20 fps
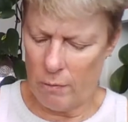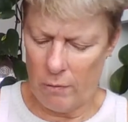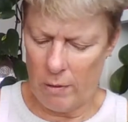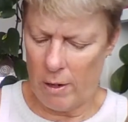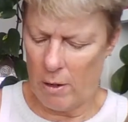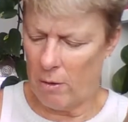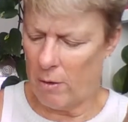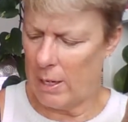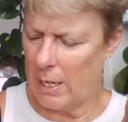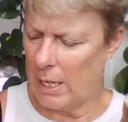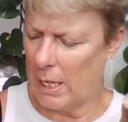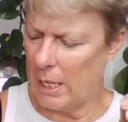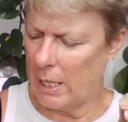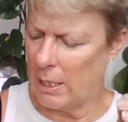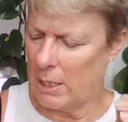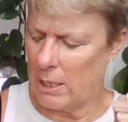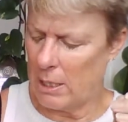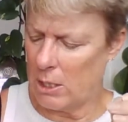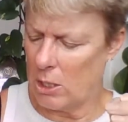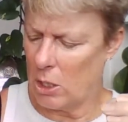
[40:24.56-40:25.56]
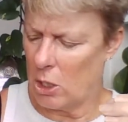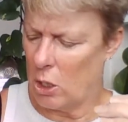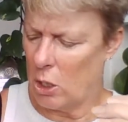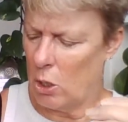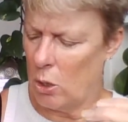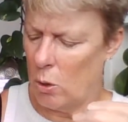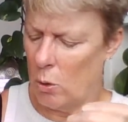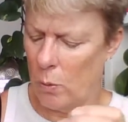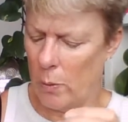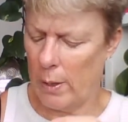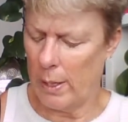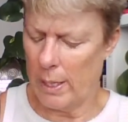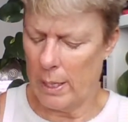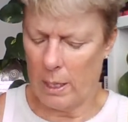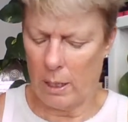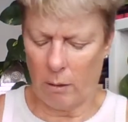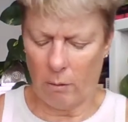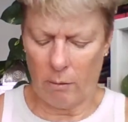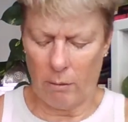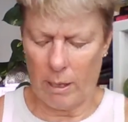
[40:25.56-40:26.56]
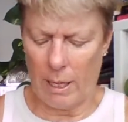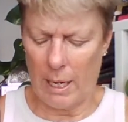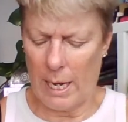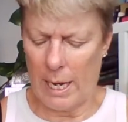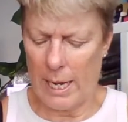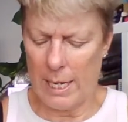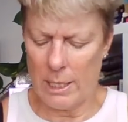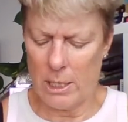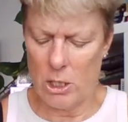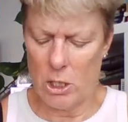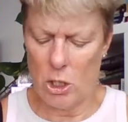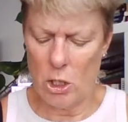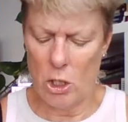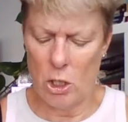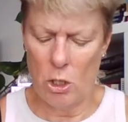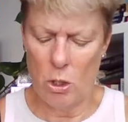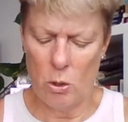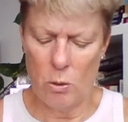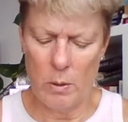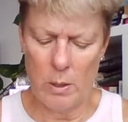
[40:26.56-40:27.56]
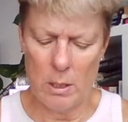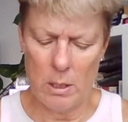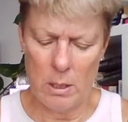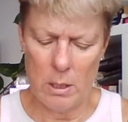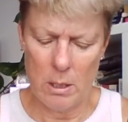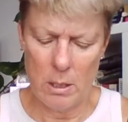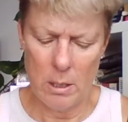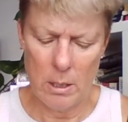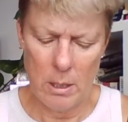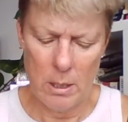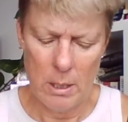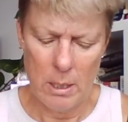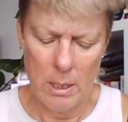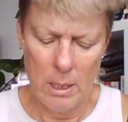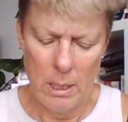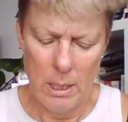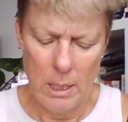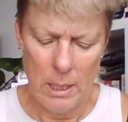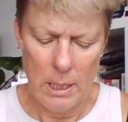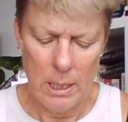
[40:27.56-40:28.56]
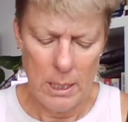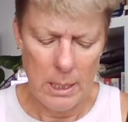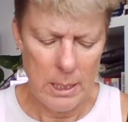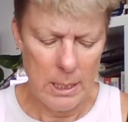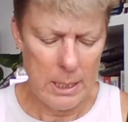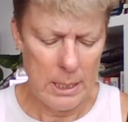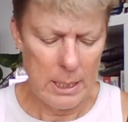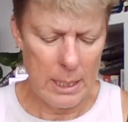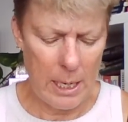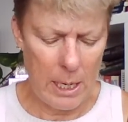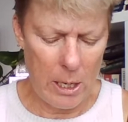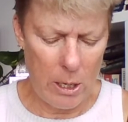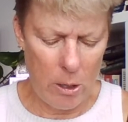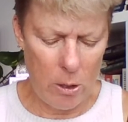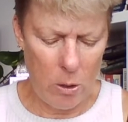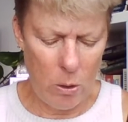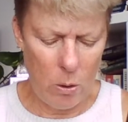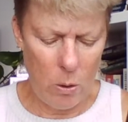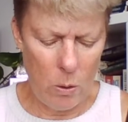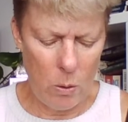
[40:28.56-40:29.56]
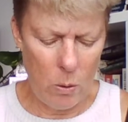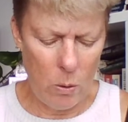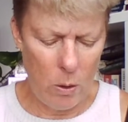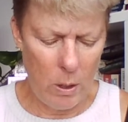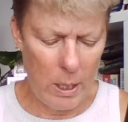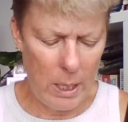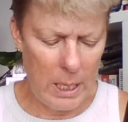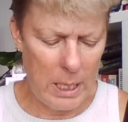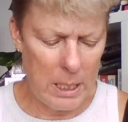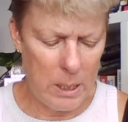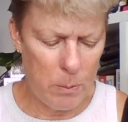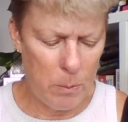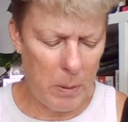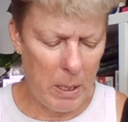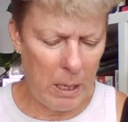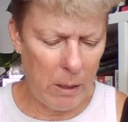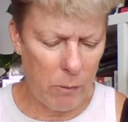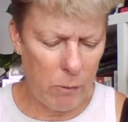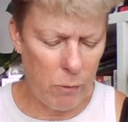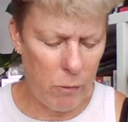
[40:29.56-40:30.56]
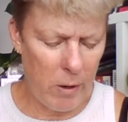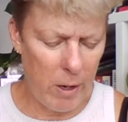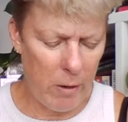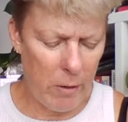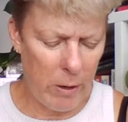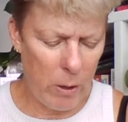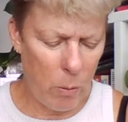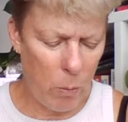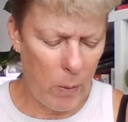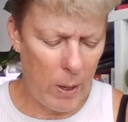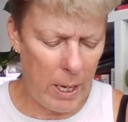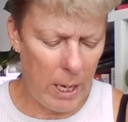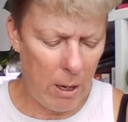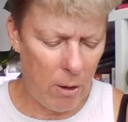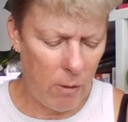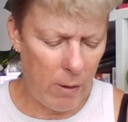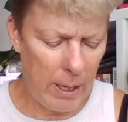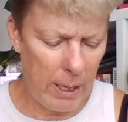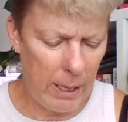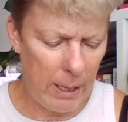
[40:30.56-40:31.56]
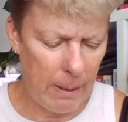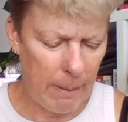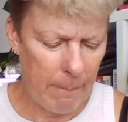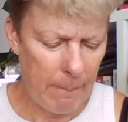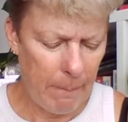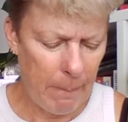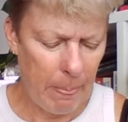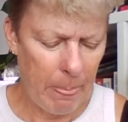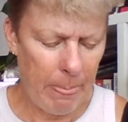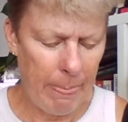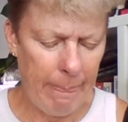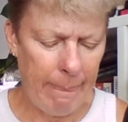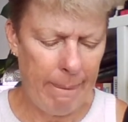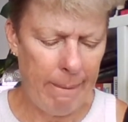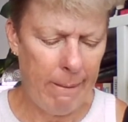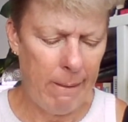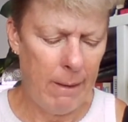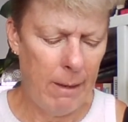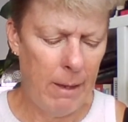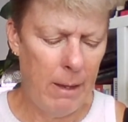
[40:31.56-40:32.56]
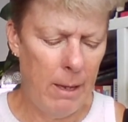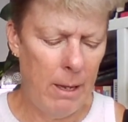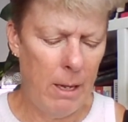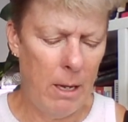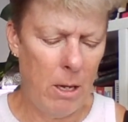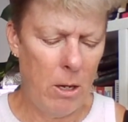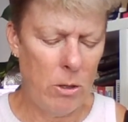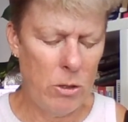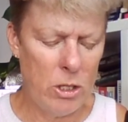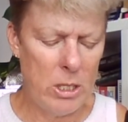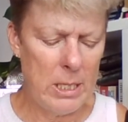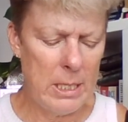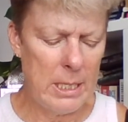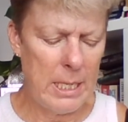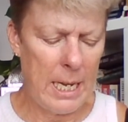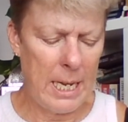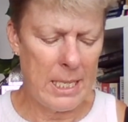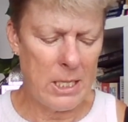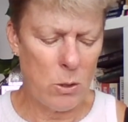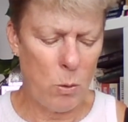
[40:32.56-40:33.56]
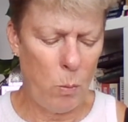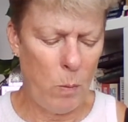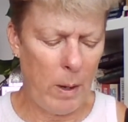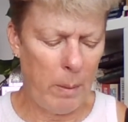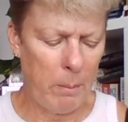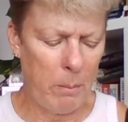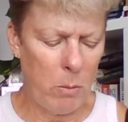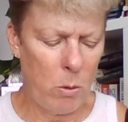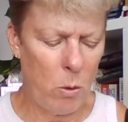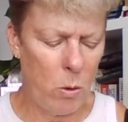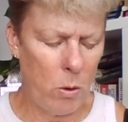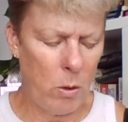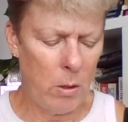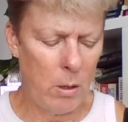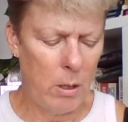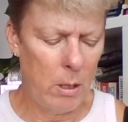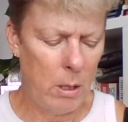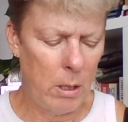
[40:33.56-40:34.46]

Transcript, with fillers: very insecure in regards to it. So he's being very wary. I'll just ask one more,